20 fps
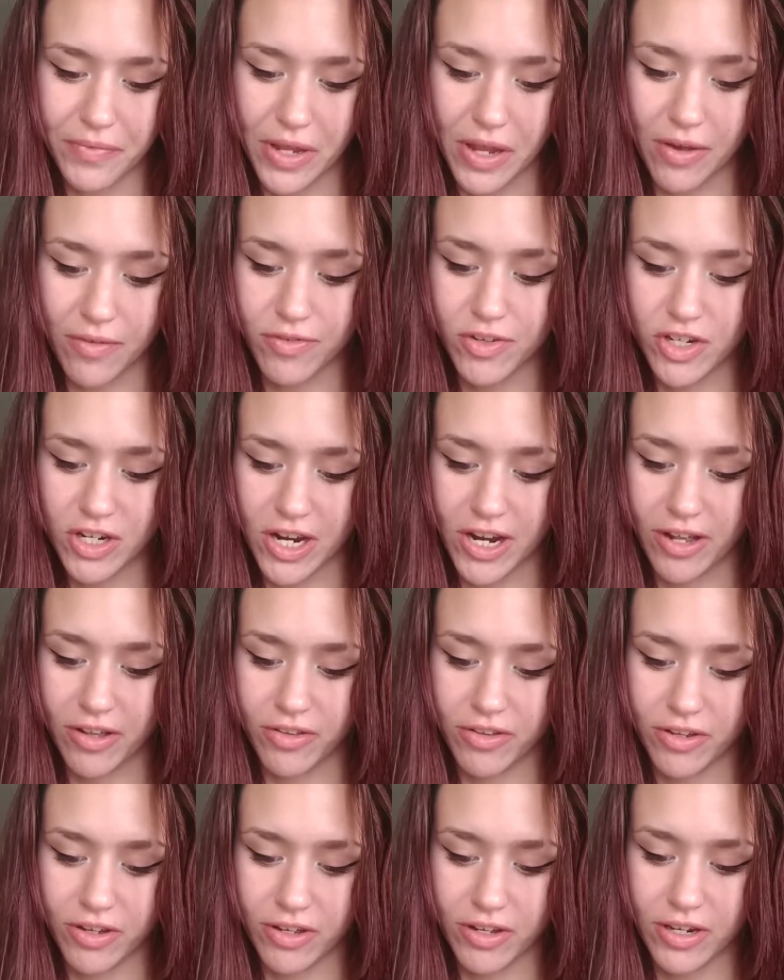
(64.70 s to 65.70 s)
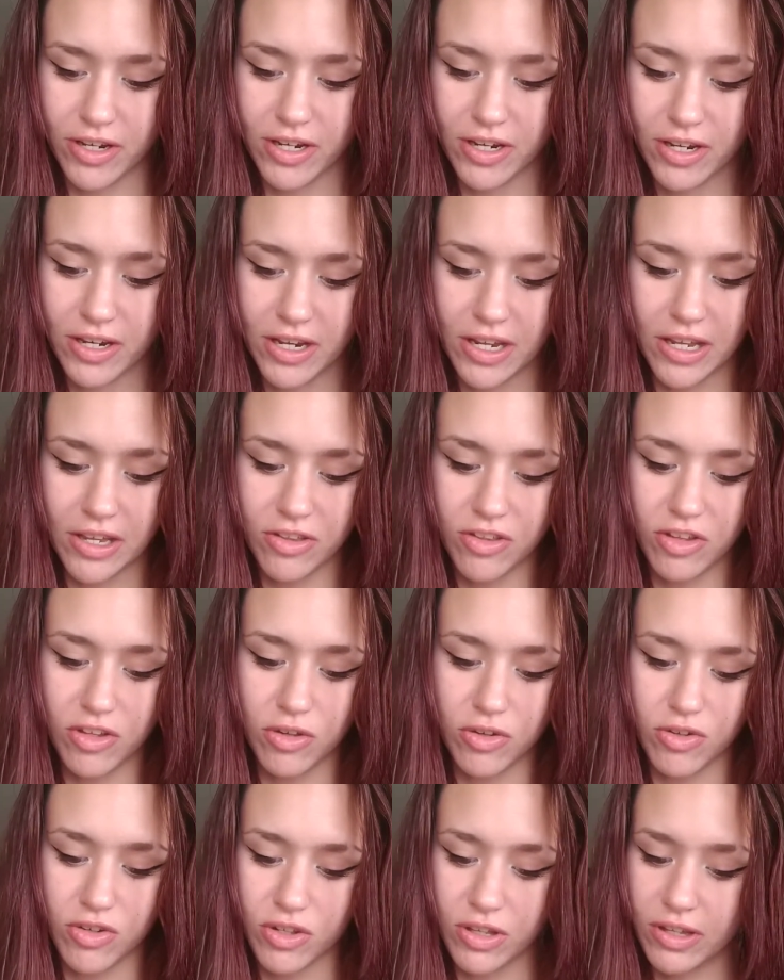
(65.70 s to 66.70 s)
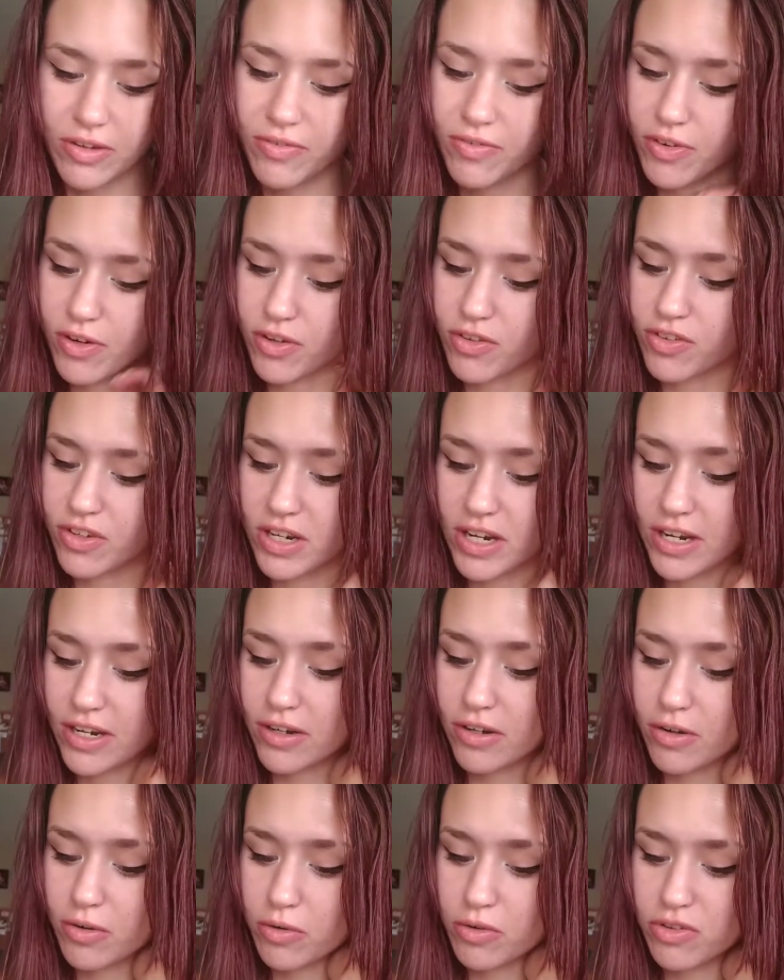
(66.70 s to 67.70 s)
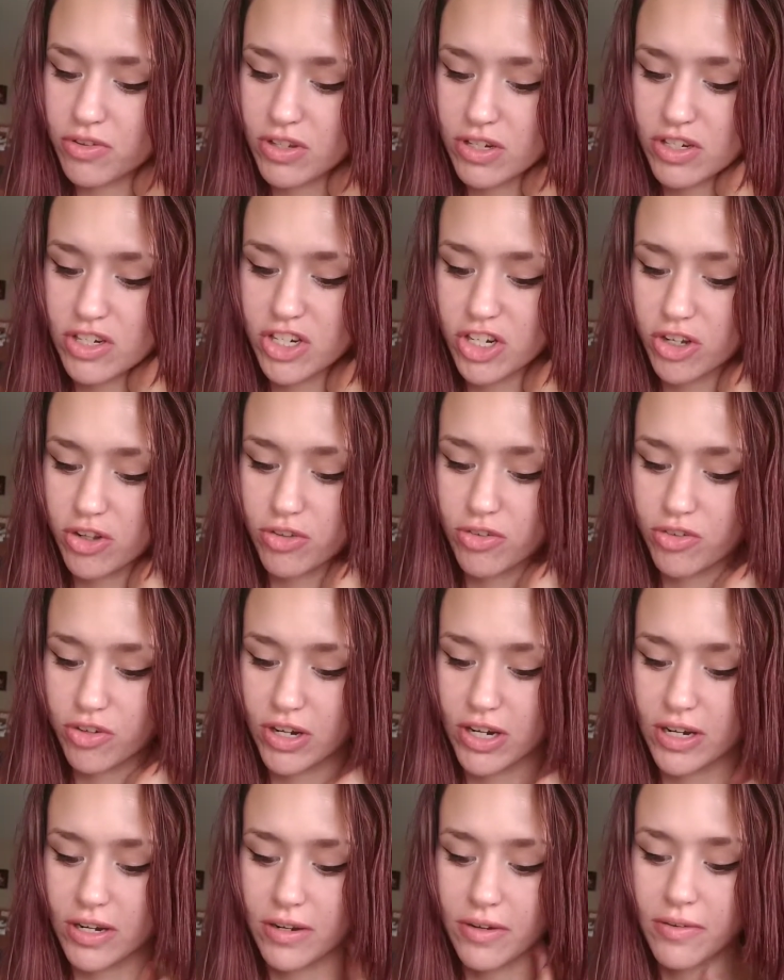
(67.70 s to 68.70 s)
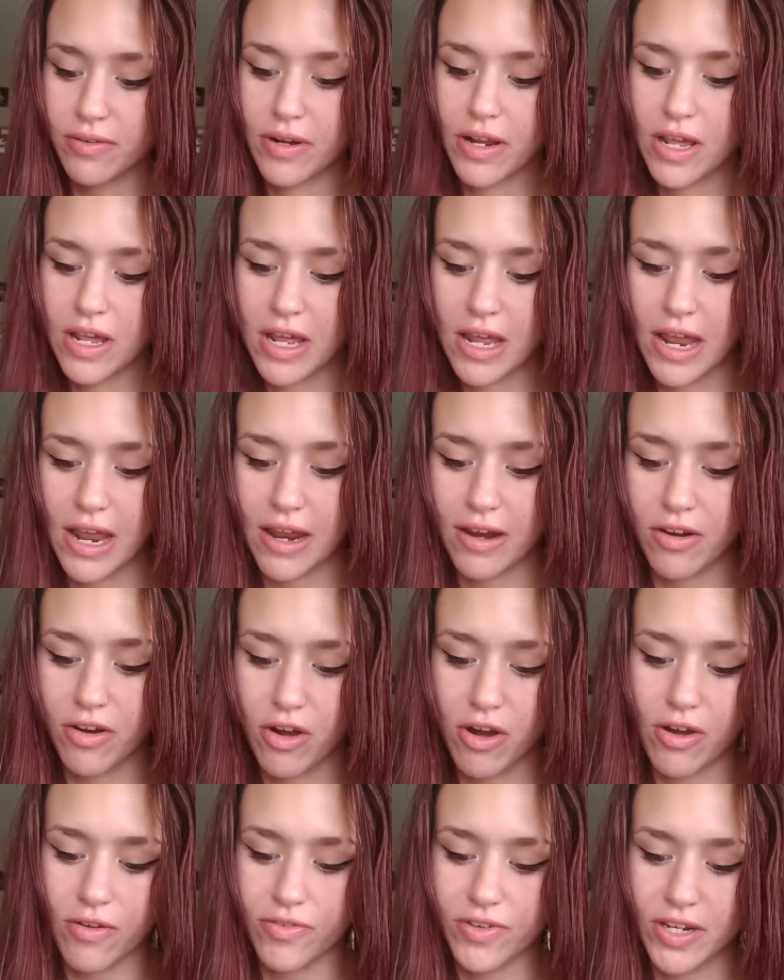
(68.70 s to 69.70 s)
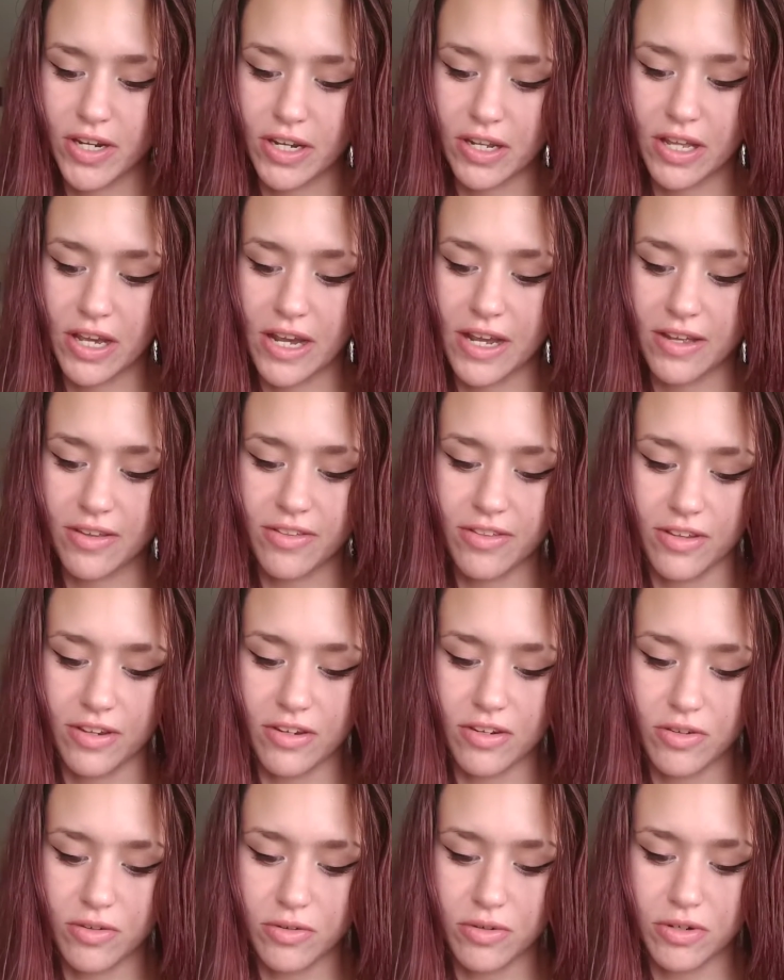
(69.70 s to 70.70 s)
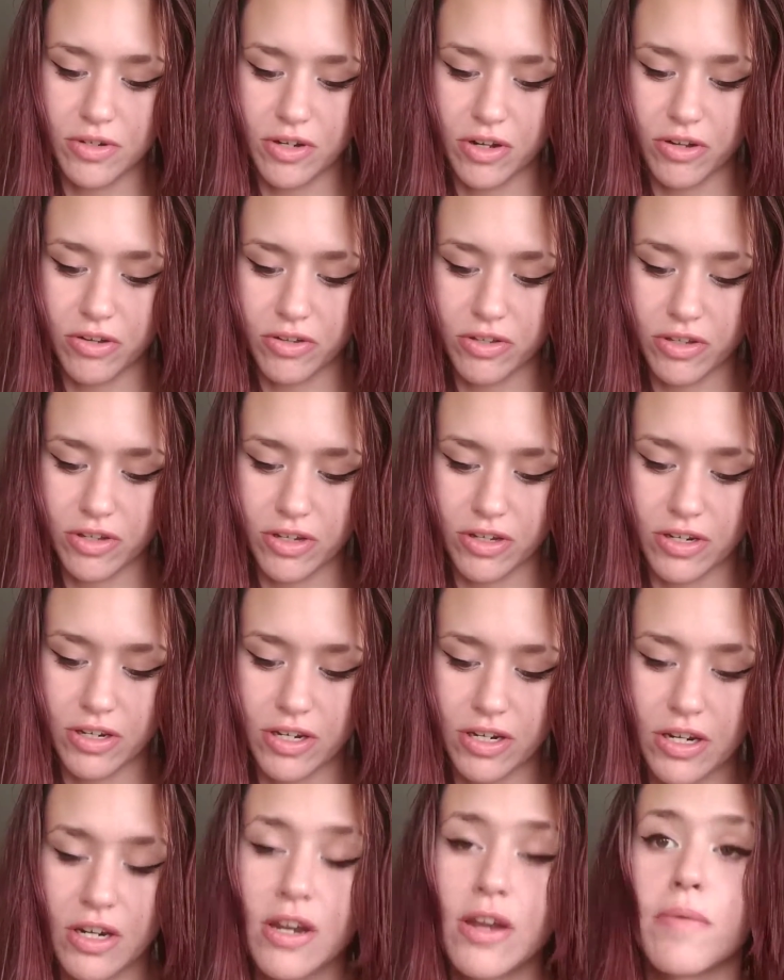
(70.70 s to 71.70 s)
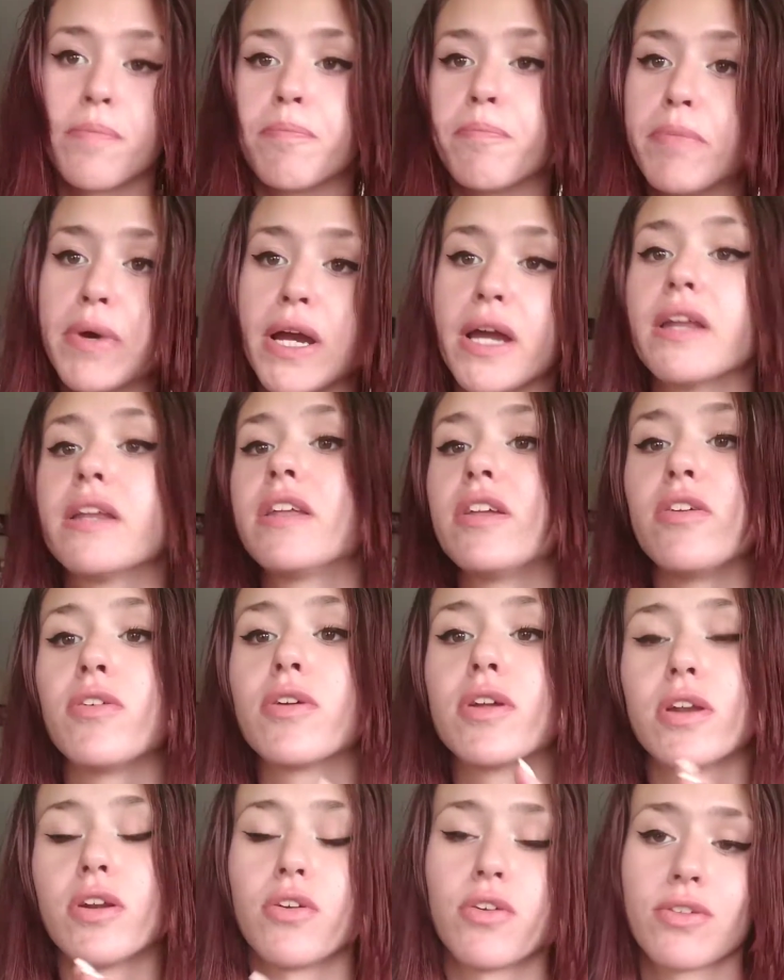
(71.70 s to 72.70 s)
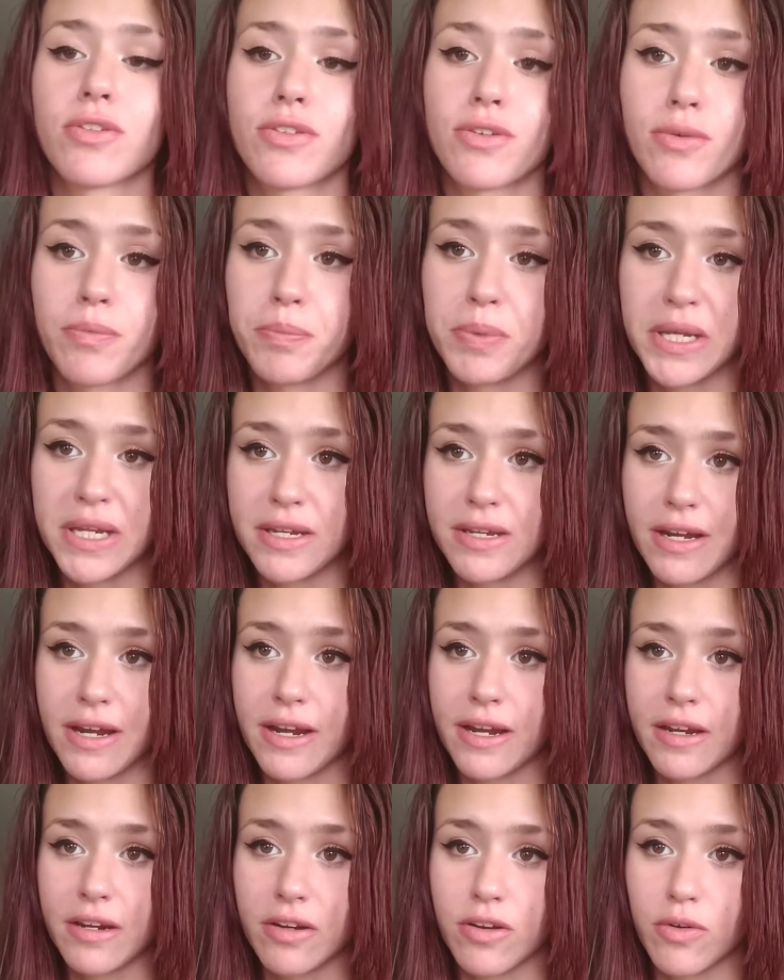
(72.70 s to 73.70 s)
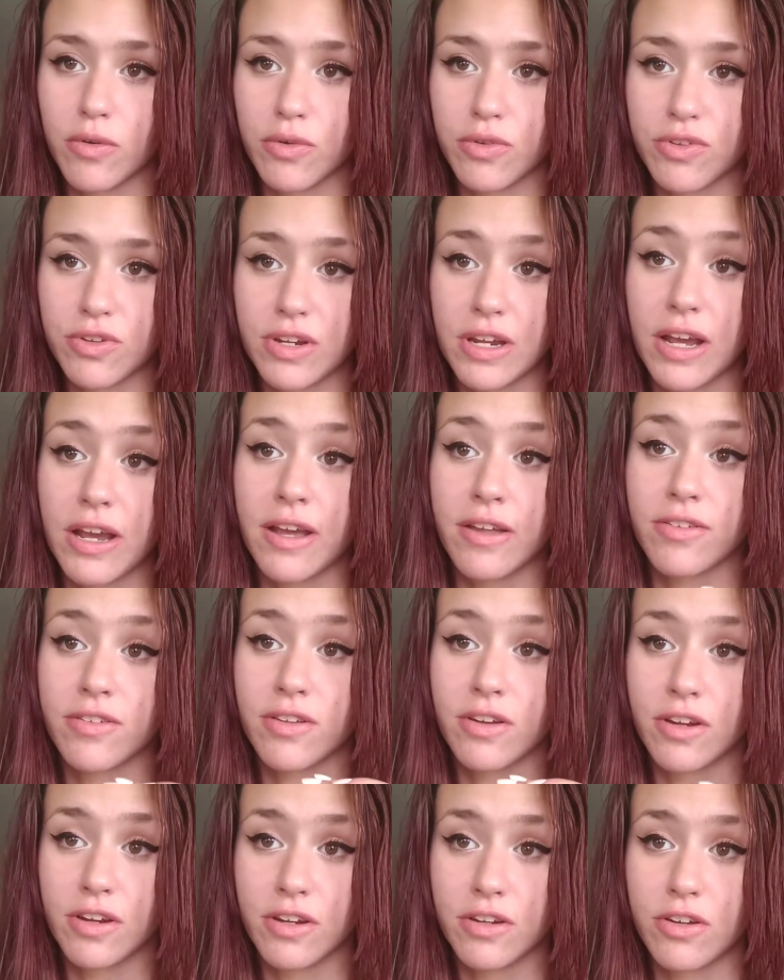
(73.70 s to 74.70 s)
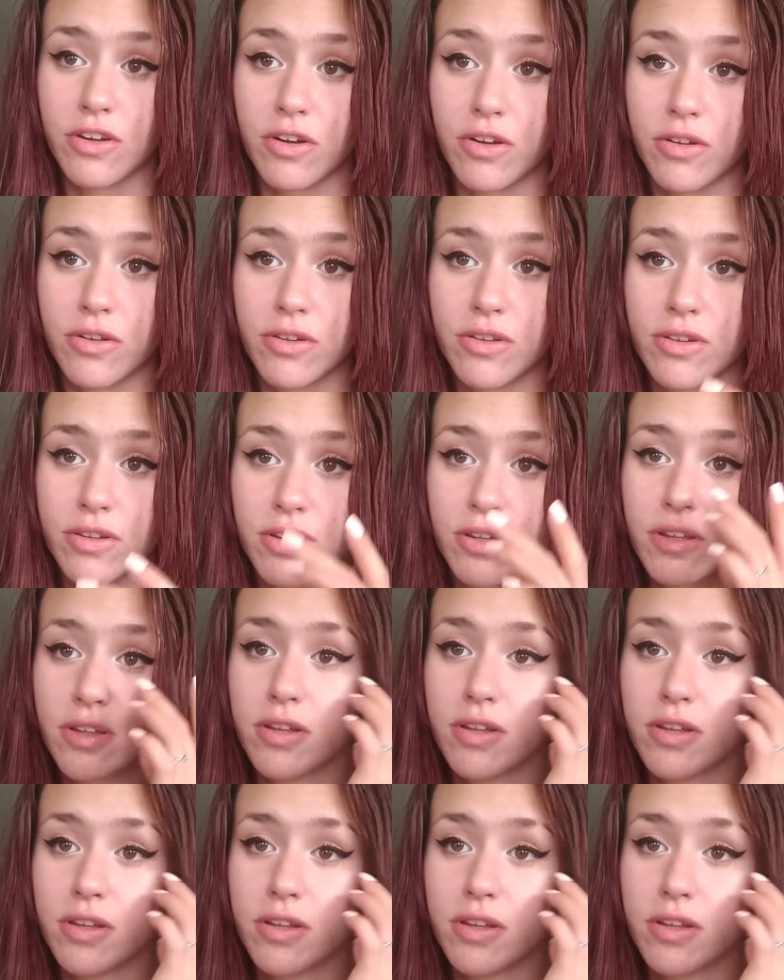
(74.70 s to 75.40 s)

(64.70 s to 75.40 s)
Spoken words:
of childhood. It's usually first diagnosed in children and often lasts into adulthood, but you can also be diagnosed as an adult.